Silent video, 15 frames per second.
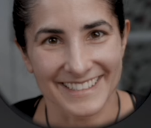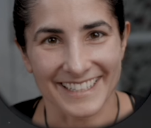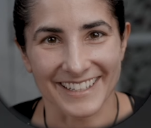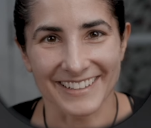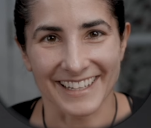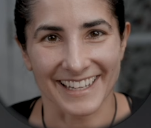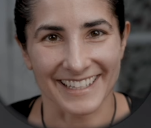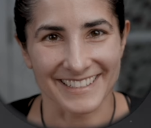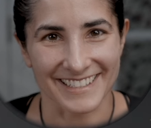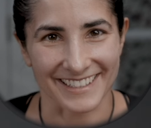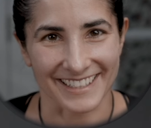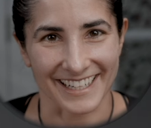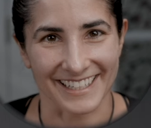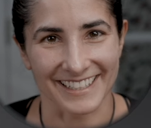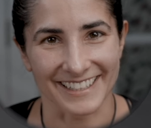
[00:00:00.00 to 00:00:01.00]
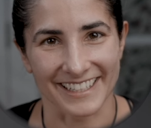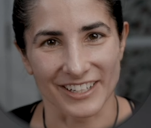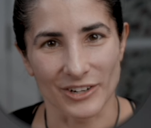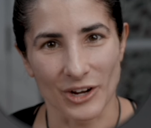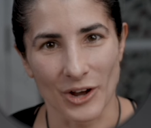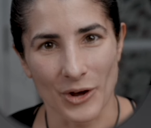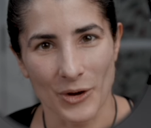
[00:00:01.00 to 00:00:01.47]
See how the hands are kind of
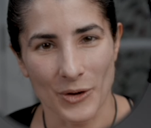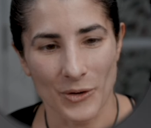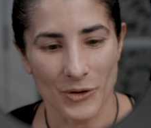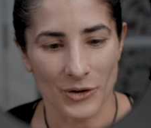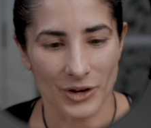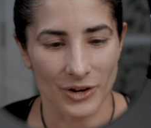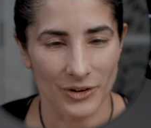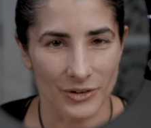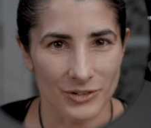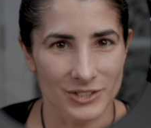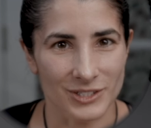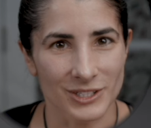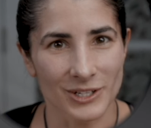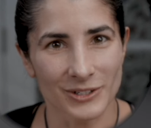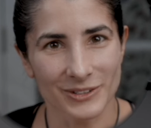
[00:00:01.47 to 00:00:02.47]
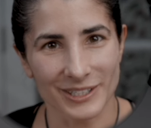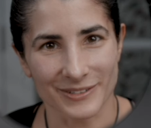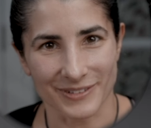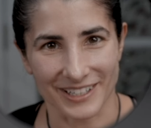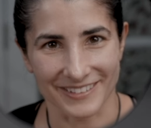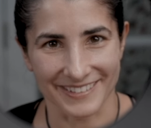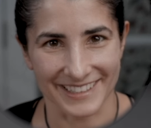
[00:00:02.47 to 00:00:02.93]
like slowly
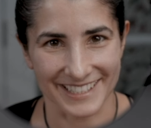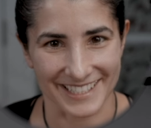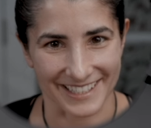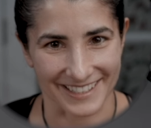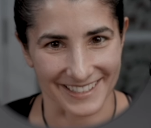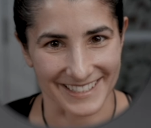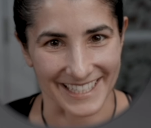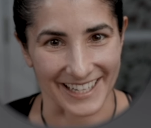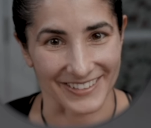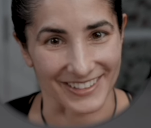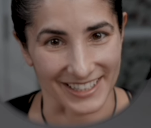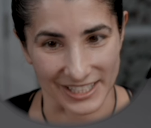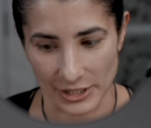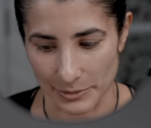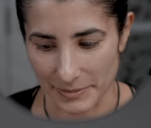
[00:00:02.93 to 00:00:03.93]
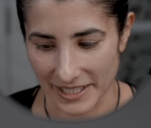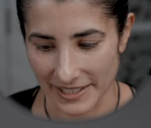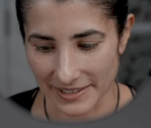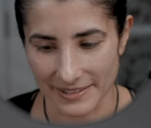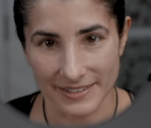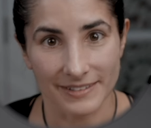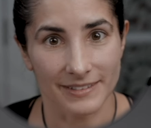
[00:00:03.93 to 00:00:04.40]
following each other down a little bit.